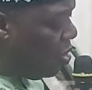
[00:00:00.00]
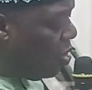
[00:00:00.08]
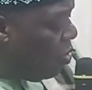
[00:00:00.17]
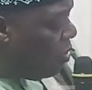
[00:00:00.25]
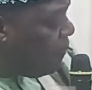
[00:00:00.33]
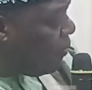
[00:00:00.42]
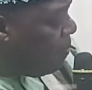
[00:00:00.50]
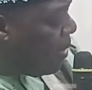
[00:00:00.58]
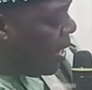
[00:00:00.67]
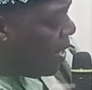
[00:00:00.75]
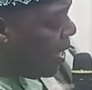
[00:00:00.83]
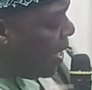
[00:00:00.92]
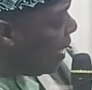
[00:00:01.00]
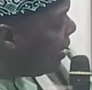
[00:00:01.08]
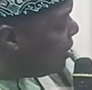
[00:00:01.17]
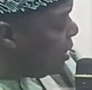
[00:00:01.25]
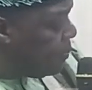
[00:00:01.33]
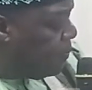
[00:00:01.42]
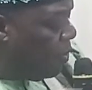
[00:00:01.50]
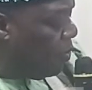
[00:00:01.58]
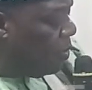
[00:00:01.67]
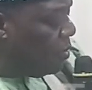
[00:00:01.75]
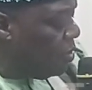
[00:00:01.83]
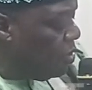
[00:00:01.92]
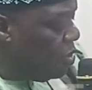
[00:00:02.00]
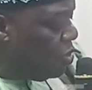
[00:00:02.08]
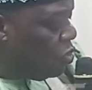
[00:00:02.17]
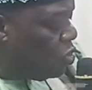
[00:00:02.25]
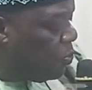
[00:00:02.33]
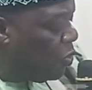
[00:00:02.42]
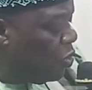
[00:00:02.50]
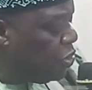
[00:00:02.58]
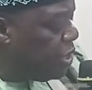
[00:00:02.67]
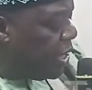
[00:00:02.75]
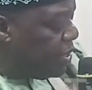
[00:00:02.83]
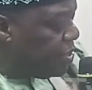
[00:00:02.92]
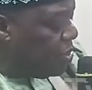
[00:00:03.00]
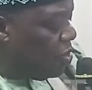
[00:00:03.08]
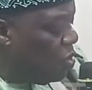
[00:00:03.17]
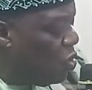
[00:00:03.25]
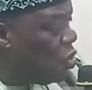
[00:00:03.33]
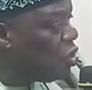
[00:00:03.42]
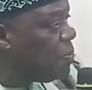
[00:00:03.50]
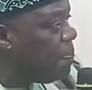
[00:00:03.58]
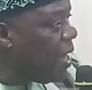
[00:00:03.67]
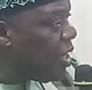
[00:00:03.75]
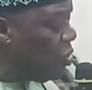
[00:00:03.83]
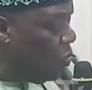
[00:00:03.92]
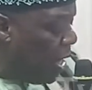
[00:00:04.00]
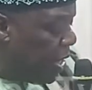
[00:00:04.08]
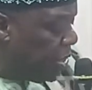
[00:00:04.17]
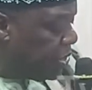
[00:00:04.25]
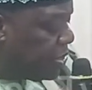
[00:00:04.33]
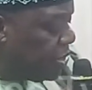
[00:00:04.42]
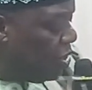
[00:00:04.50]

or from an exit poll to project or speculate